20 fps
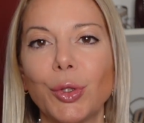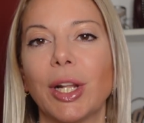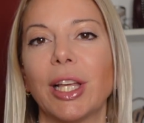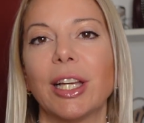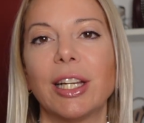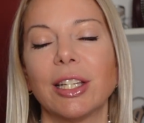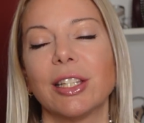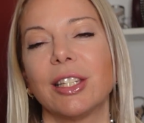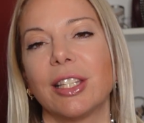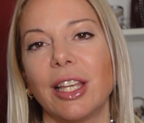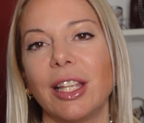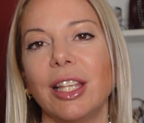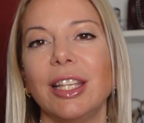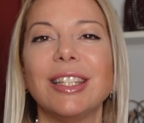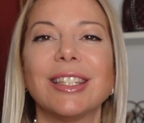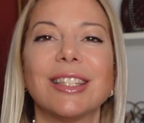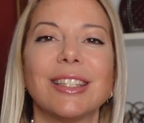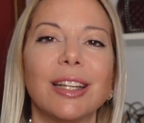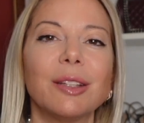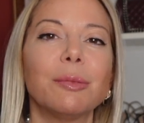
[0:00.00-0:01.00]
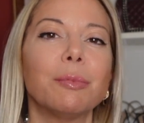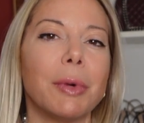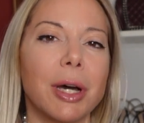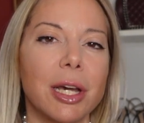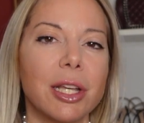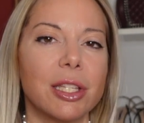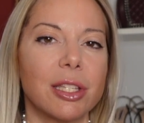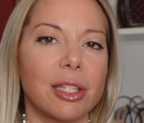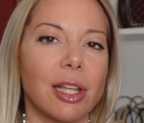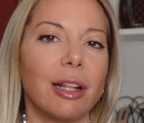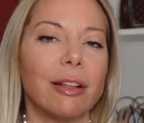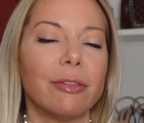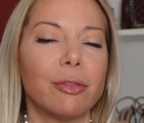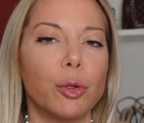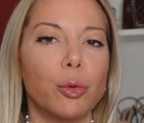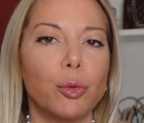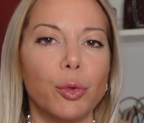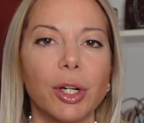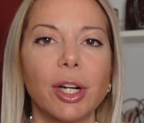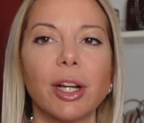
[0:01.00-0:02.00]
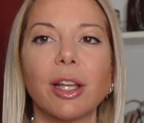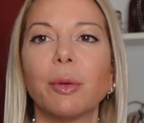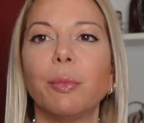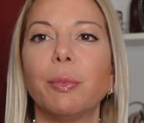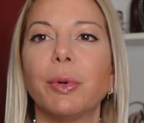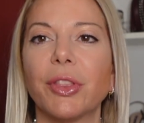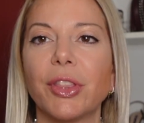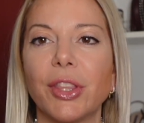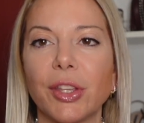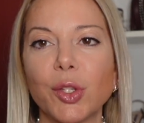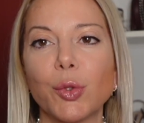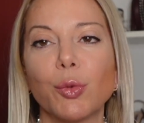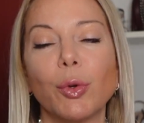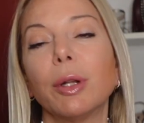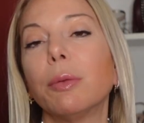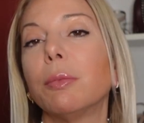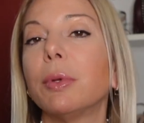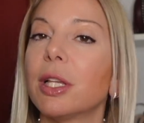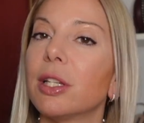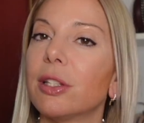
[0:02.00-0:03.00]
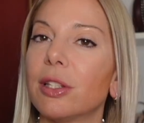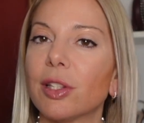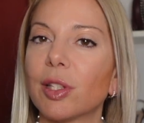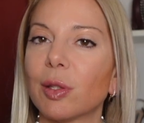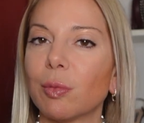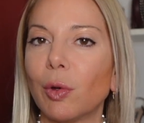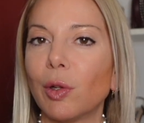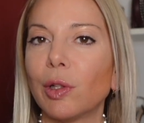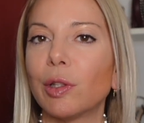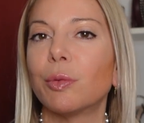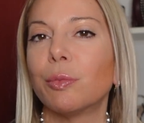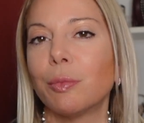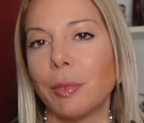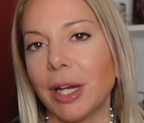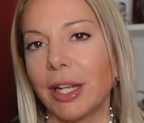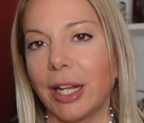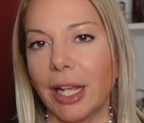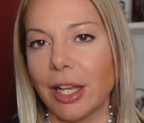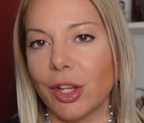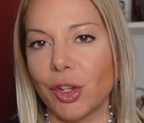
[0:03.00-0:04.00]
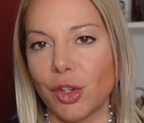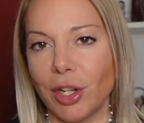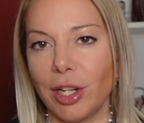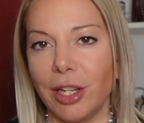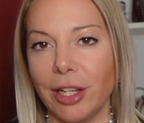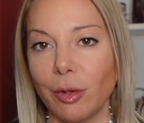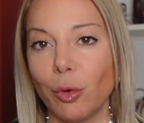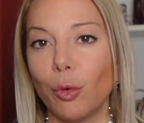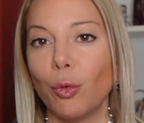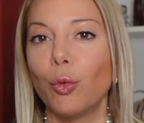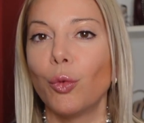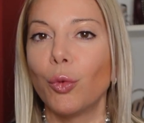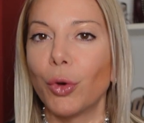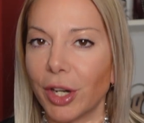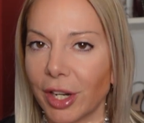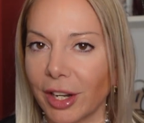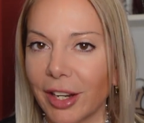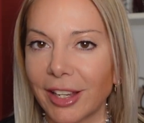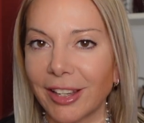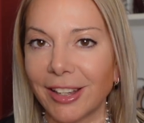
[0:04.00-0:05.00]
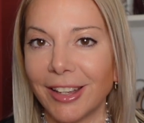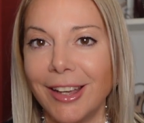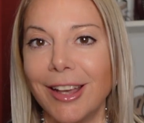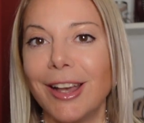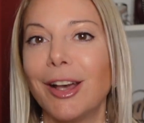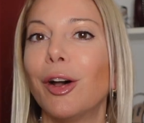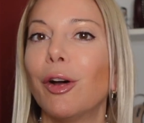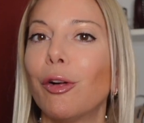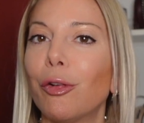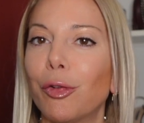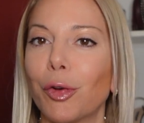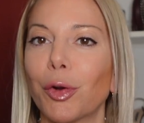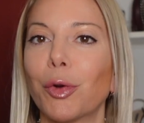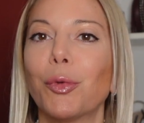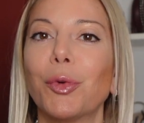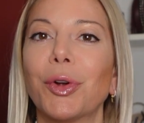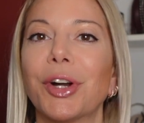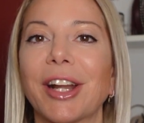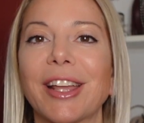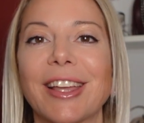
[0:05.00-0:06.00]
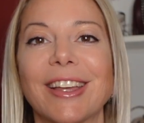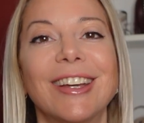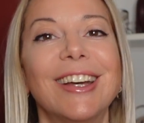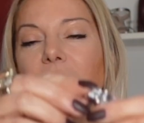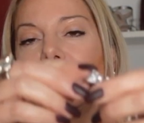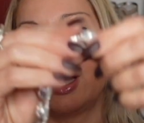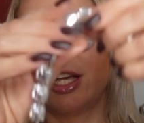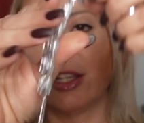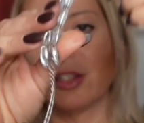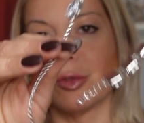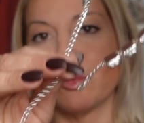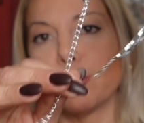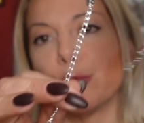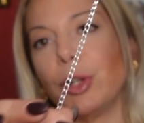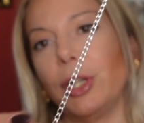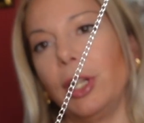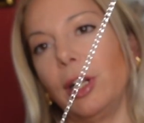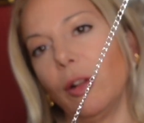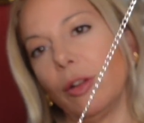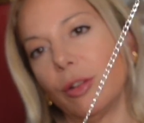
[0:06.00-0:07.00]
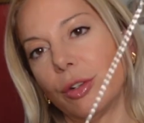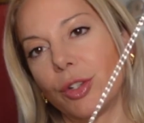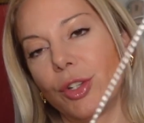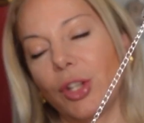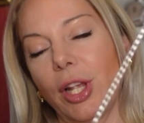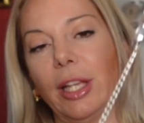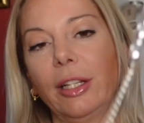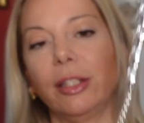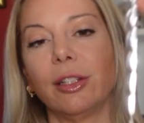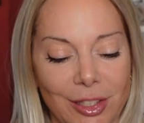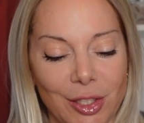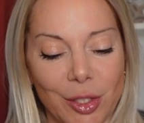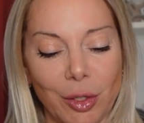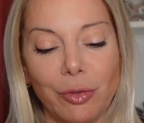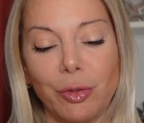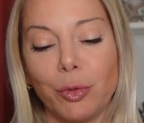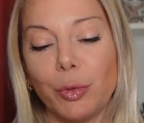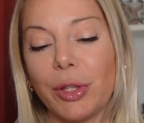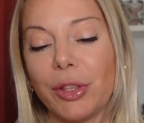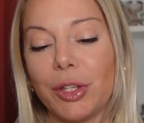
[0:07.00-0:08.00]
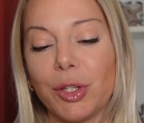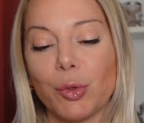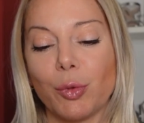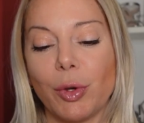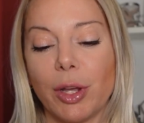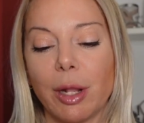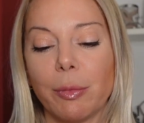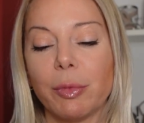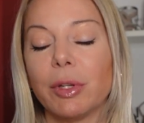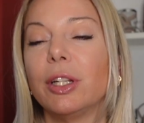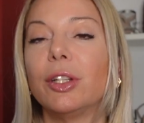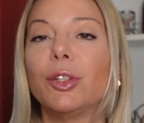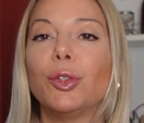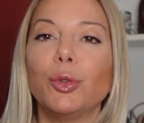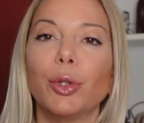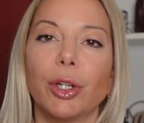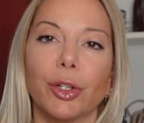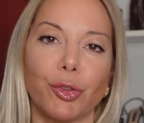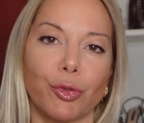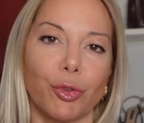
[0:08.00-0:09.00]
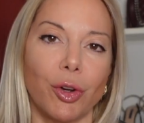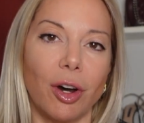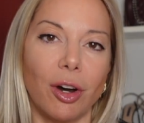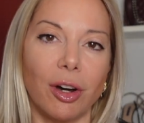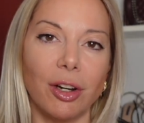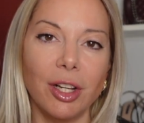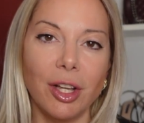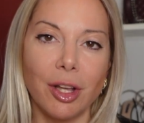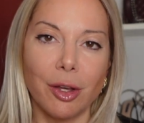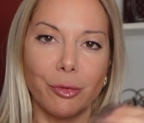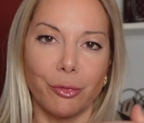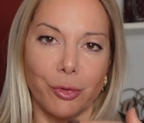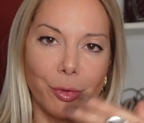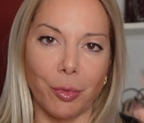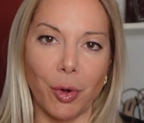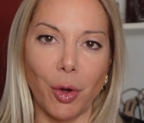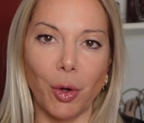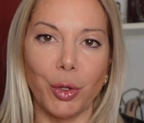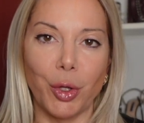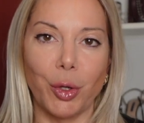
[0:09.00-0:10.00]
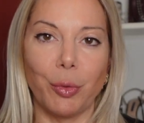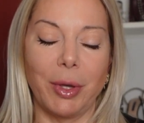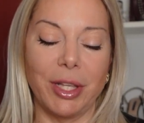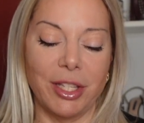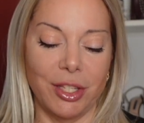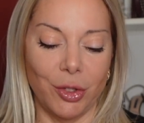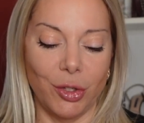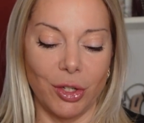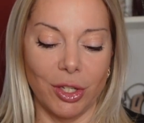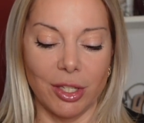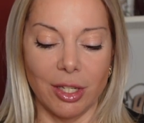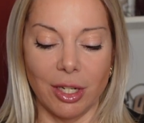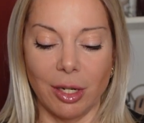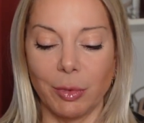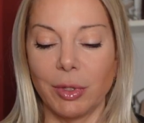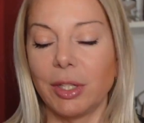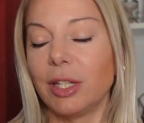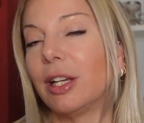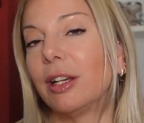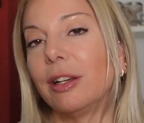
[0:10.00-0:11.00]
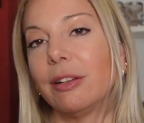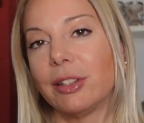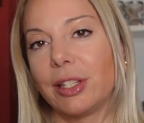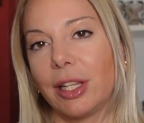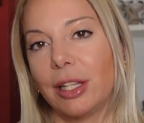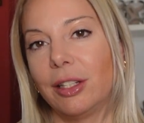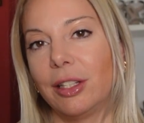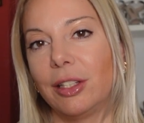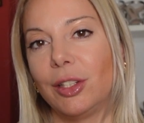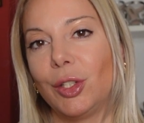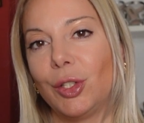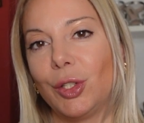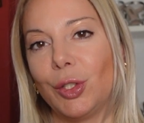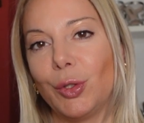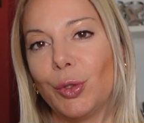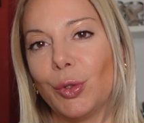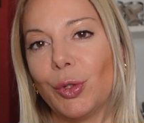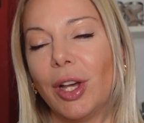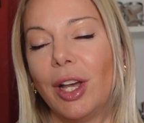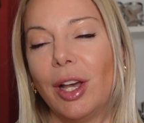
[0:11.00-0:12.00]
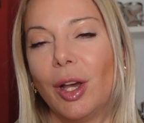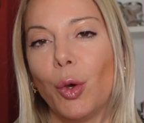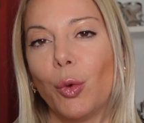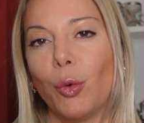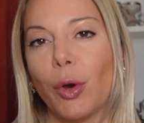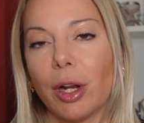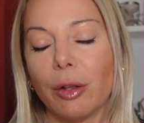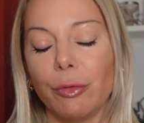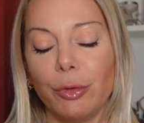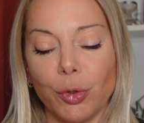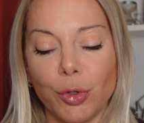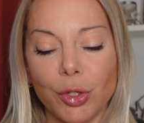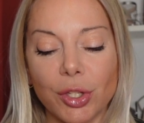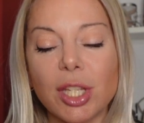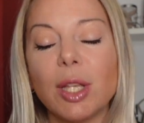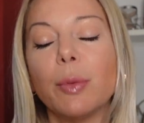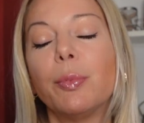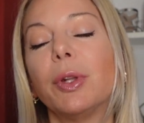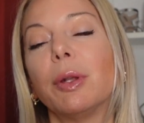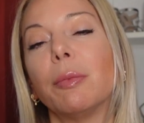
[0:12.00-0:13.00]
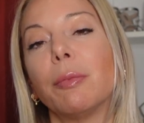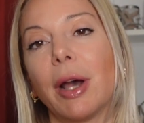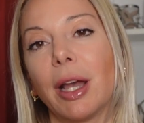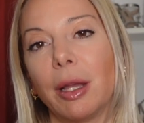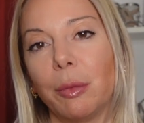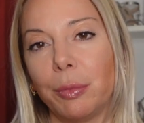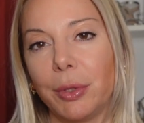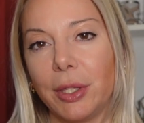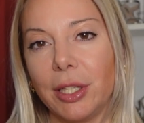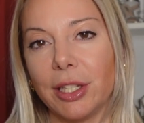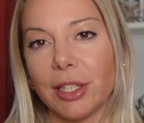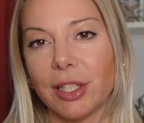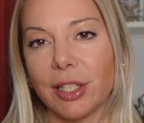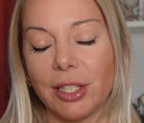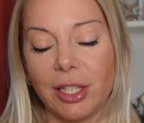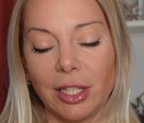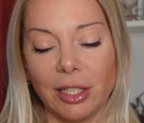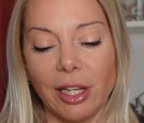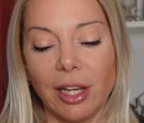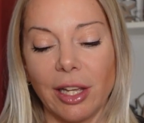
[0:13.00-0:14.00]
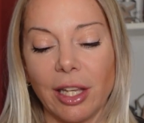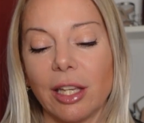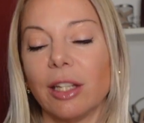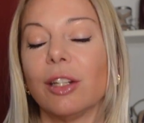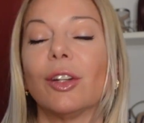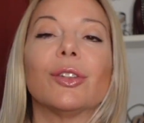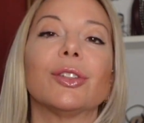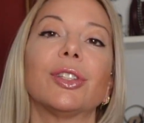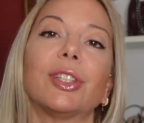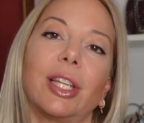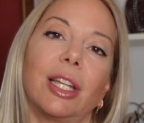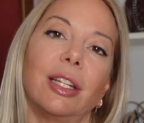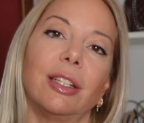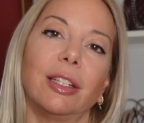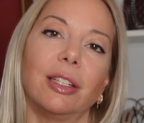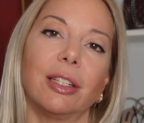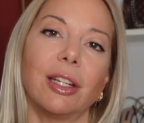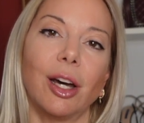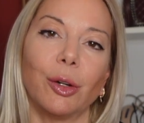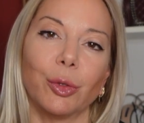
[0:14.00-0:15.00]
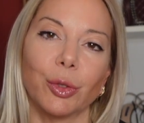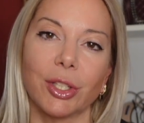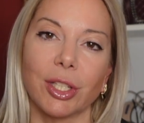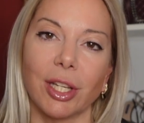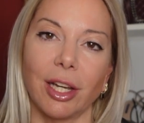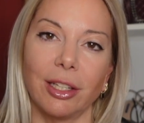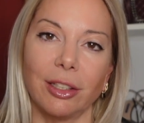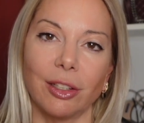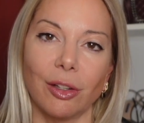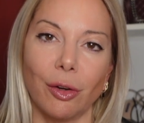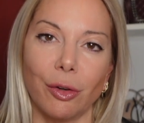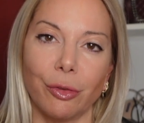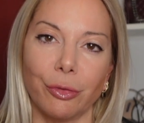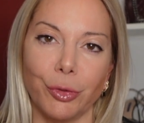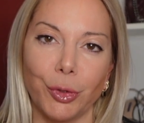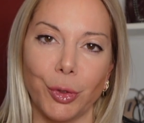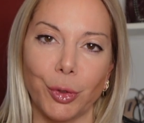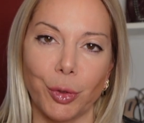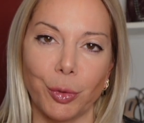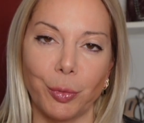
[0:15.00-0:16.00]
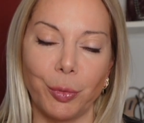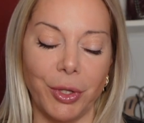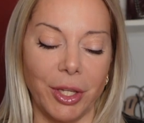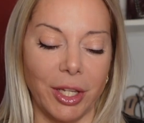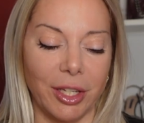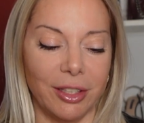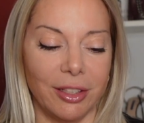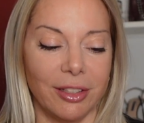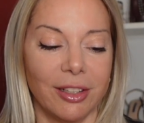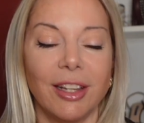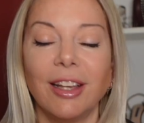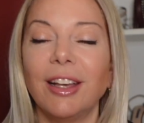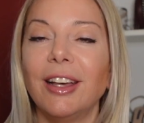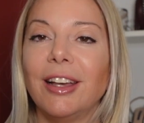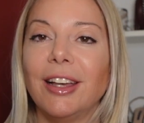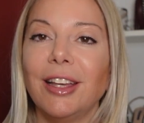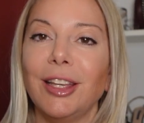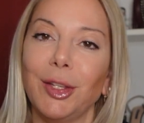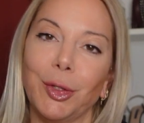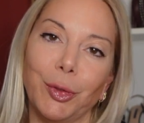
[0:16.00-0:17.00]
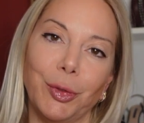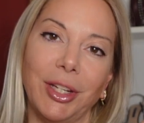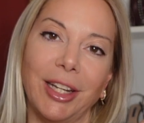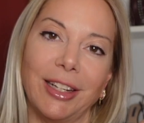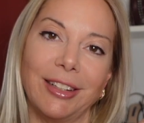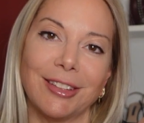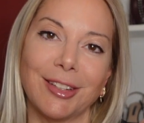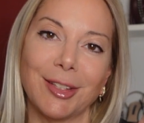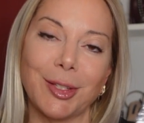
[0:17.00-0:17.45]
Like I said, it's not my style for work, but this one, because it's smaller, might actually work for work. It has a really long chain. So if you want this one, I'm gonna do a draw from all your messages, and I'm gonna send it to one of you. Just keep it in mind, please, that I cannot send it outside of European Union.